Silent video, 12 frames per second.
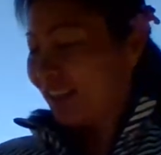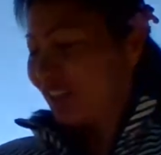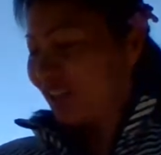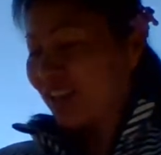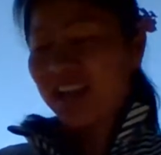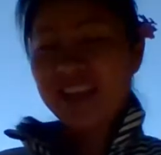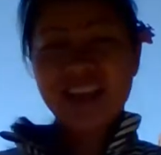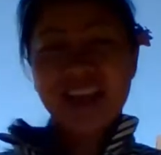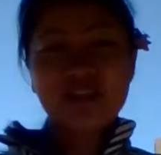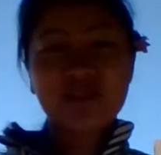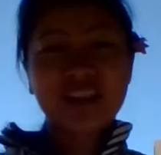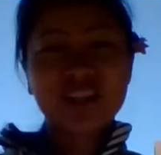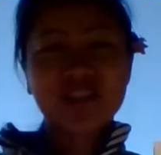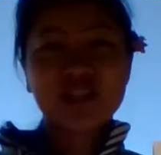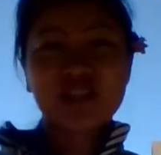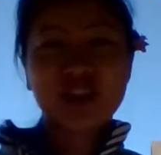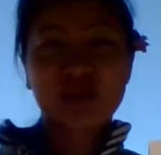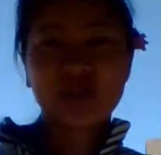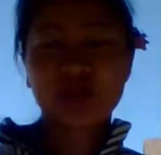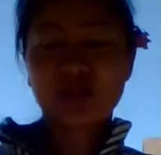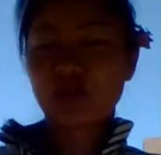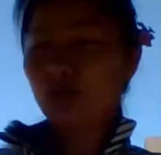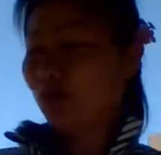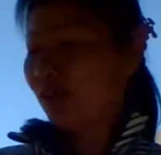Today, I want to show
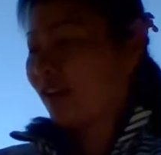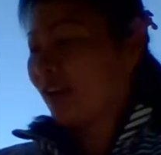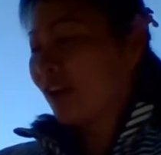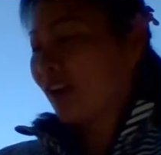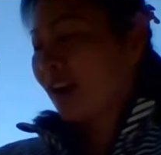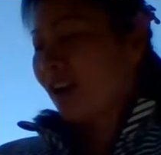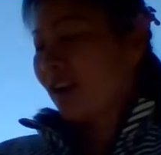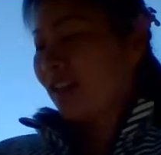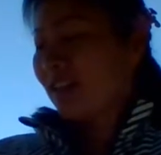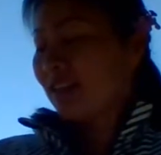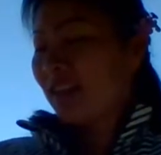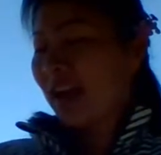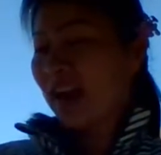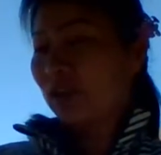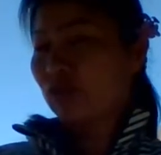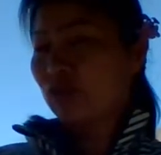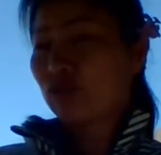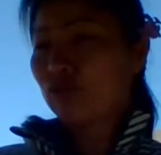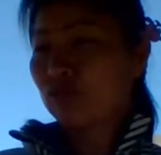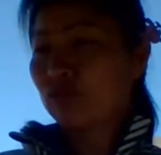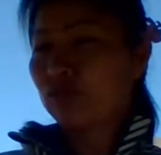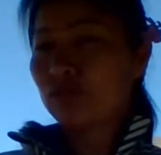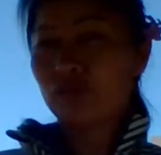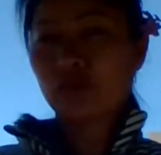you how
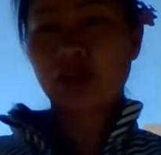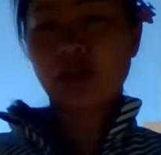to